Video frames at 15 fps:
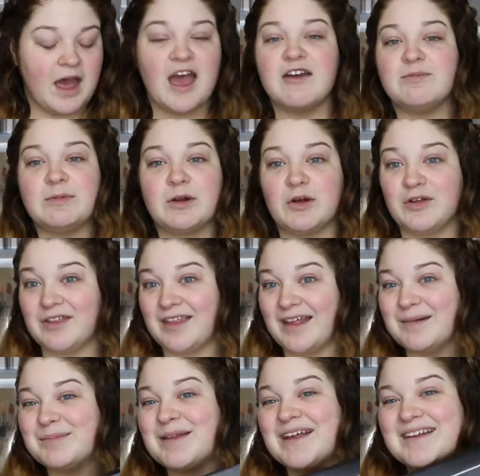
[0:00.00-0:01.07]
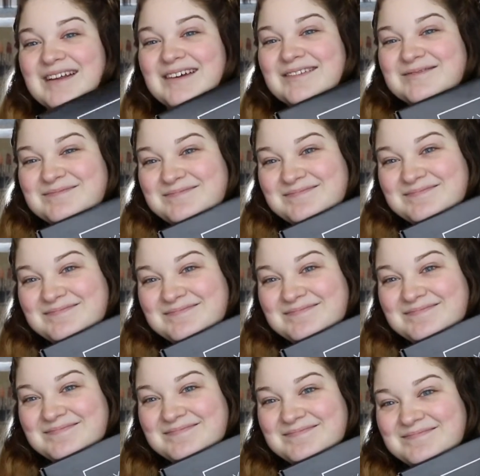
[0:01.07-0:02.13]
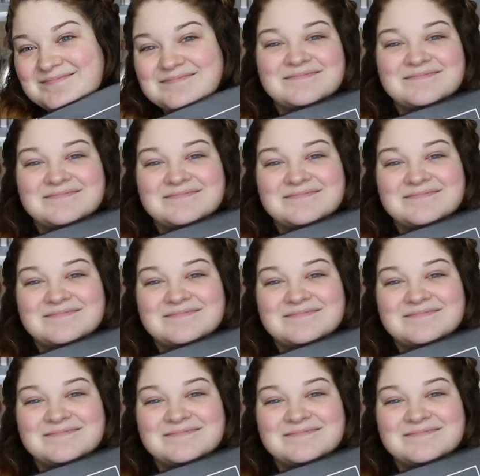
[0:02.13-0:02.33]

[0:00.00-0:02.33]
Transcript: I've been holding that upside down.